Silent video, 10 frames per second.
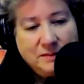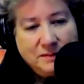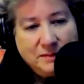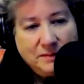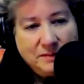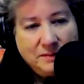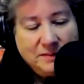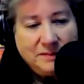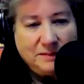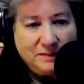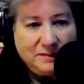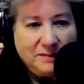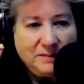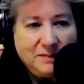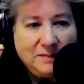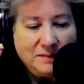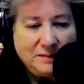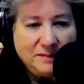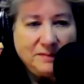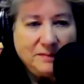
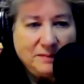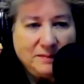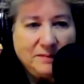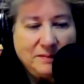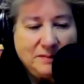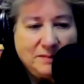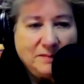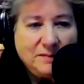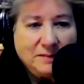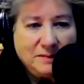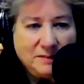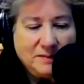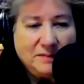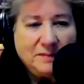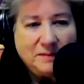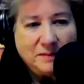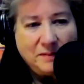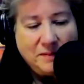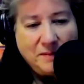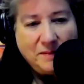
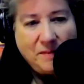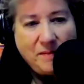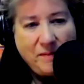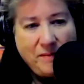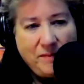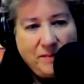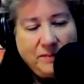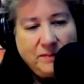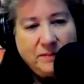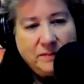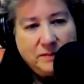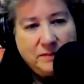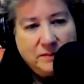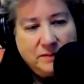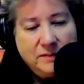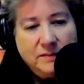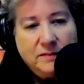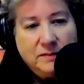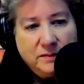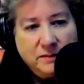
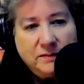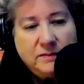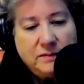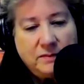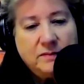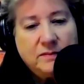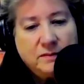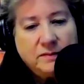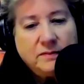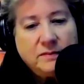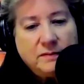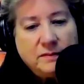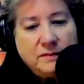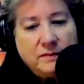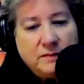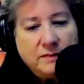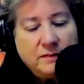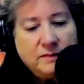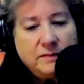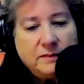The person shown says nothing.